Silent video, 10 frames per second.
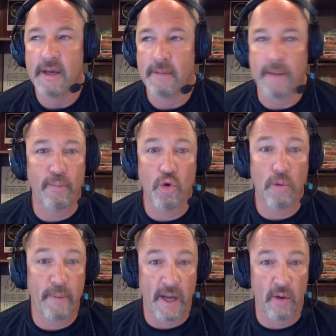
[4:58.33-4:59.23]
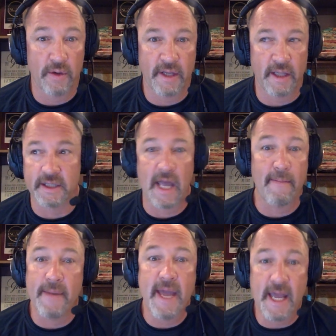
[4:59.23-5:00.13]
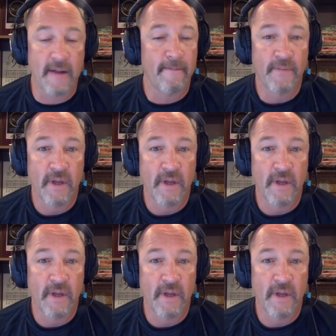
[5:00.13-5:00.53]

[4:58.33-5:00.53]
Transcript: my poor parenting. It's not me.